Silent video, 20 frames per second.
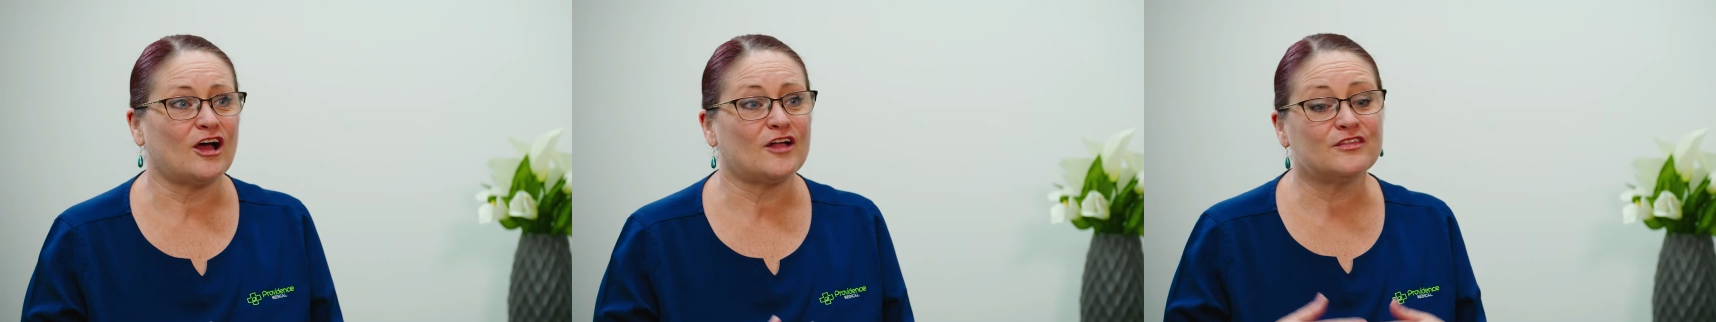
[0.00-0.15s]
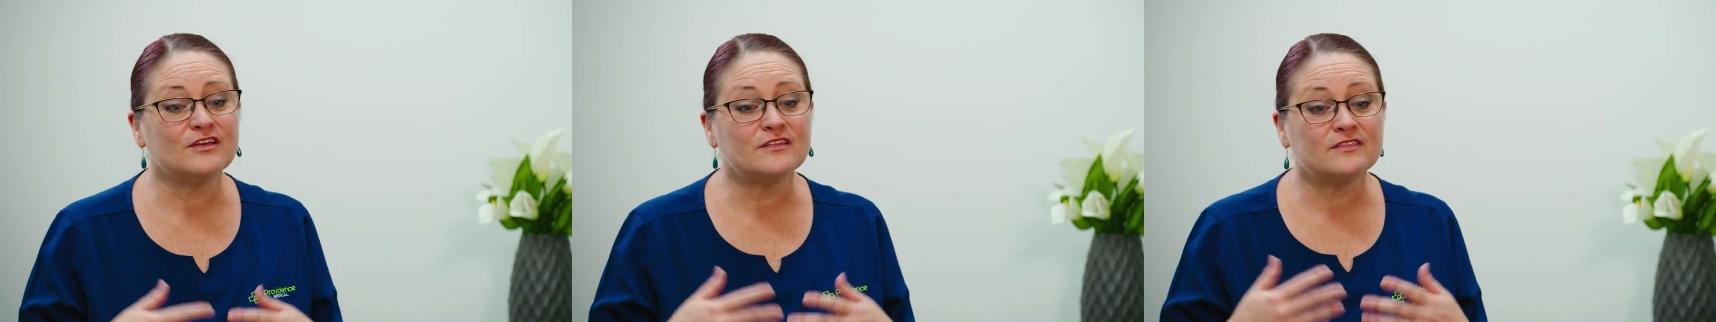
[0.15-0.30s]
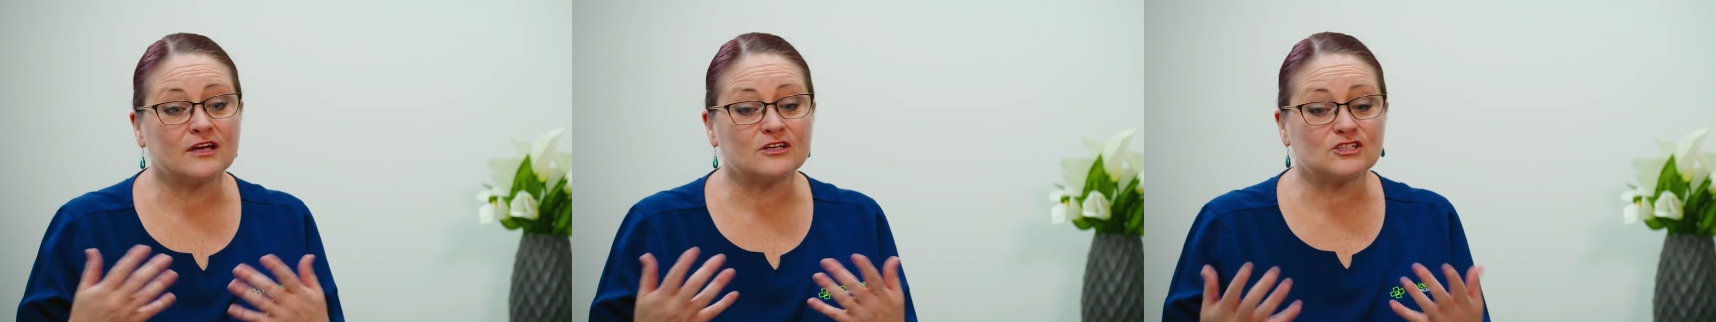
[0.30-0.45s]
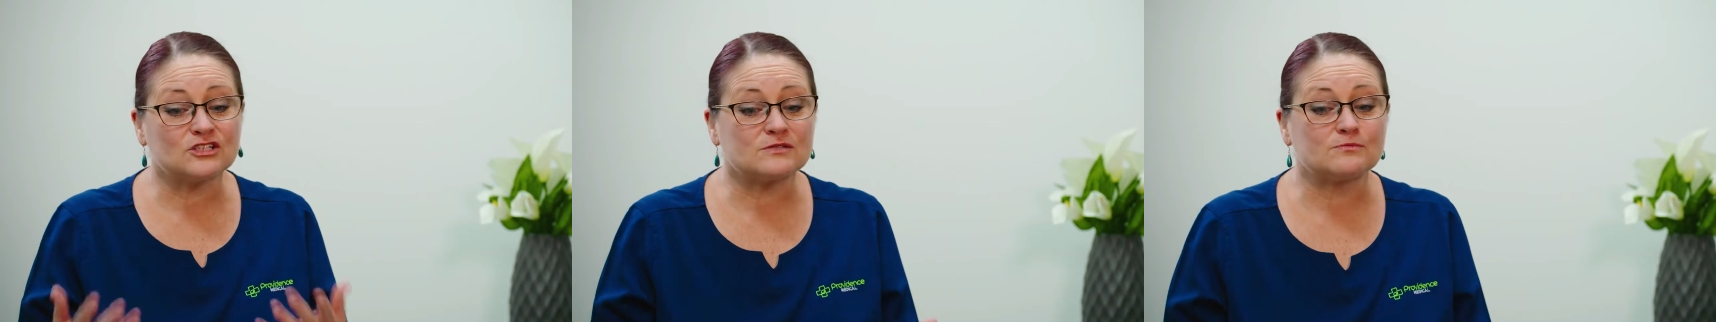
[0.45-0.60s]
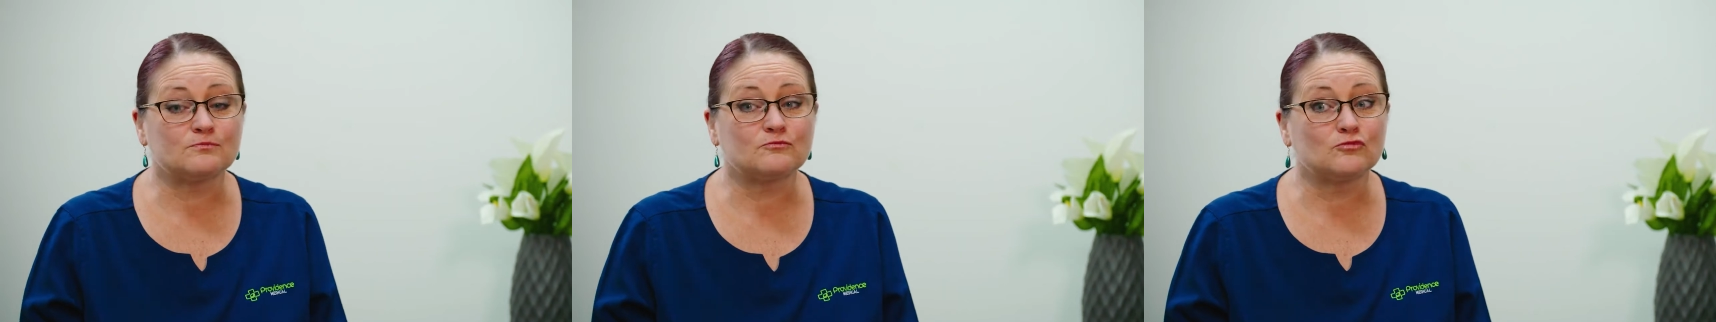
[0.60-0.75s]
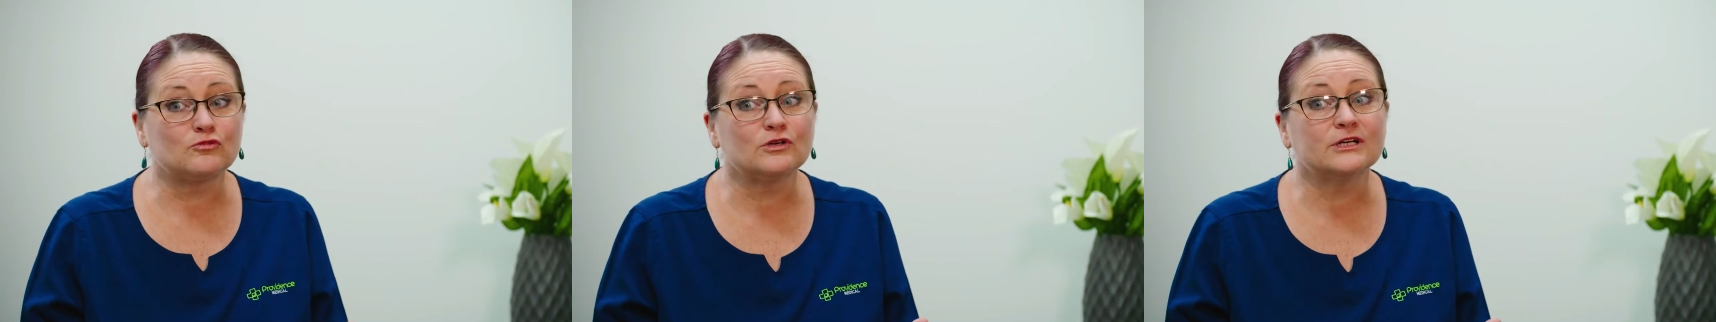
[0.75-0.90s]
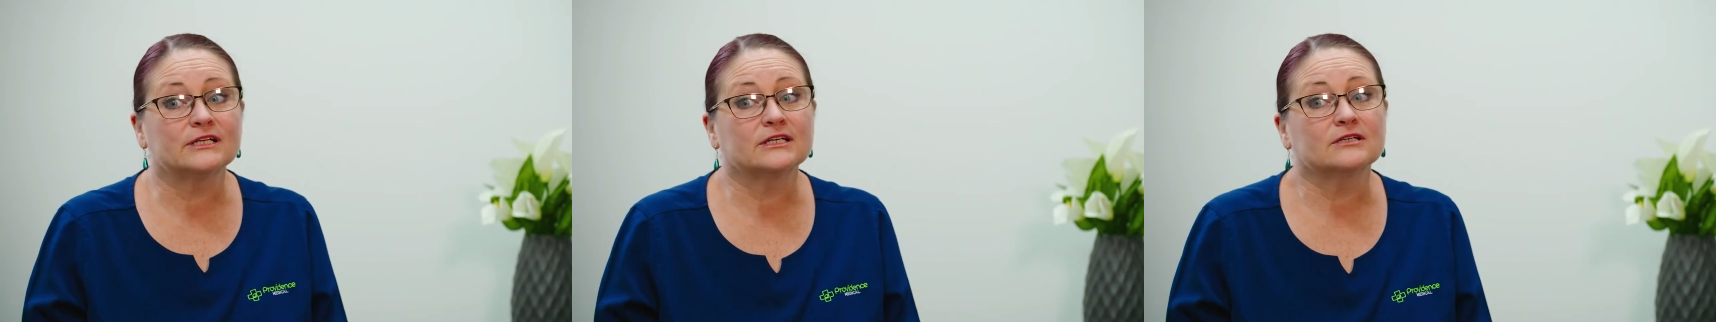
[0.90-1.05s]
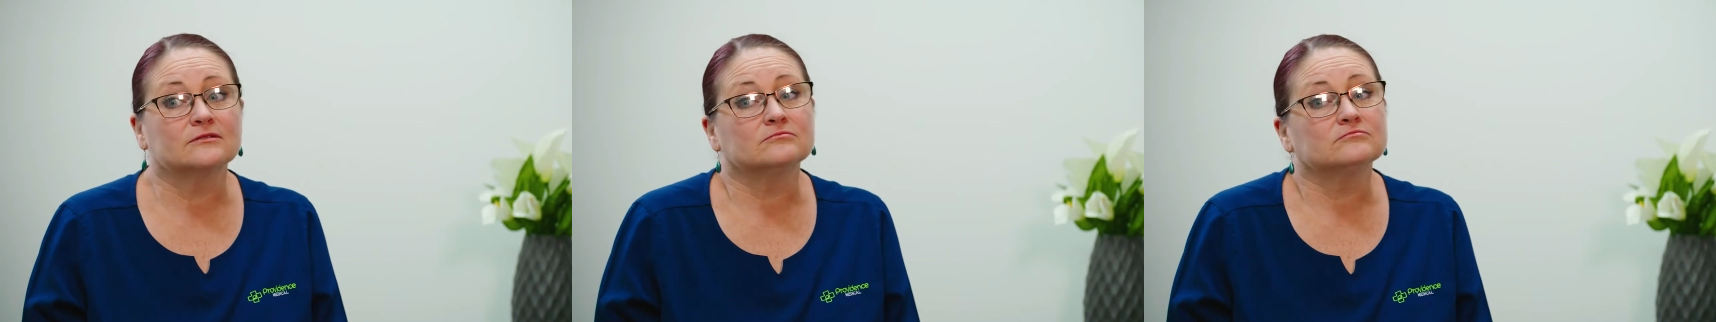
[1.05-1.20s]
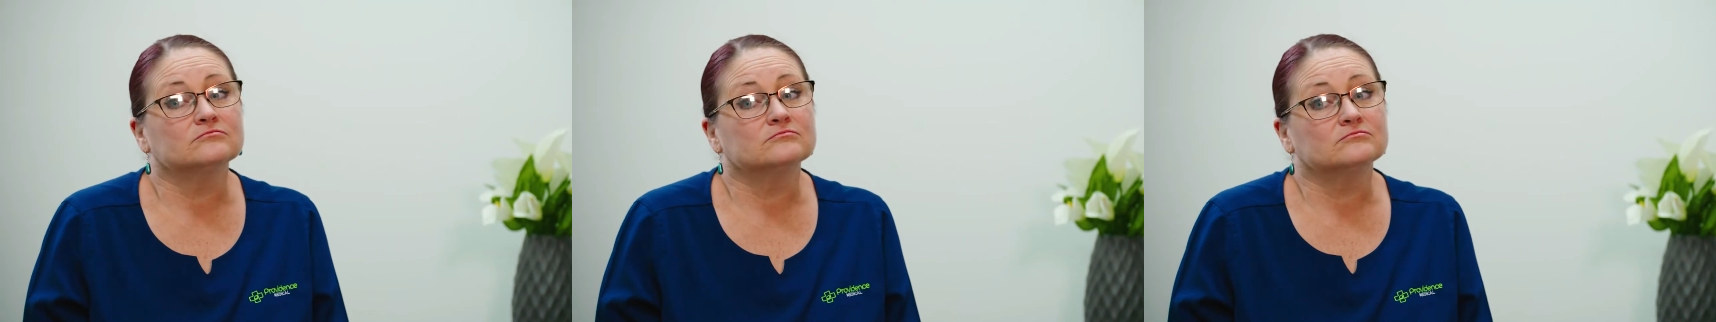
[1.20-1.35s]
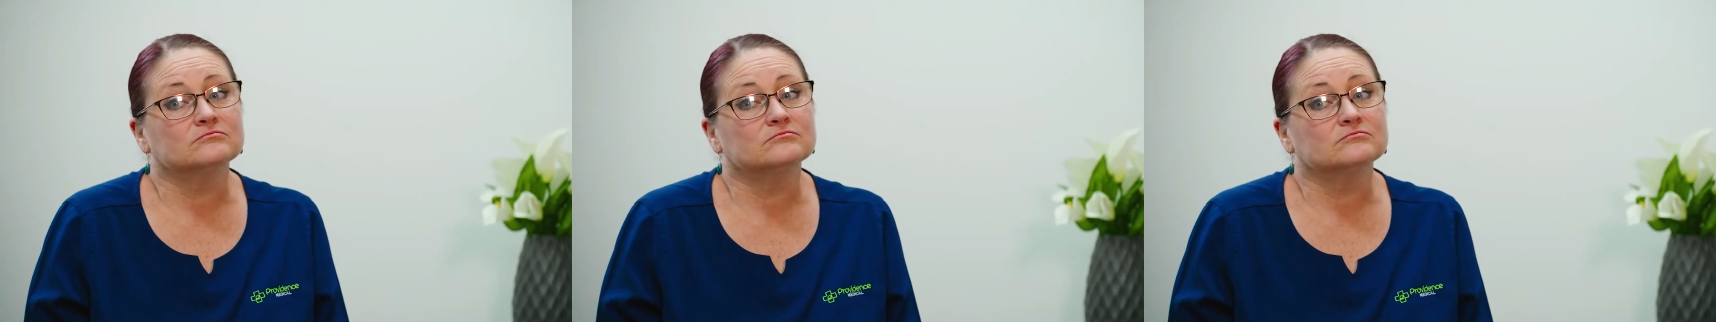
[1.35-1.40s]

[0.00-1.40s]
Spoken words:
I think that just really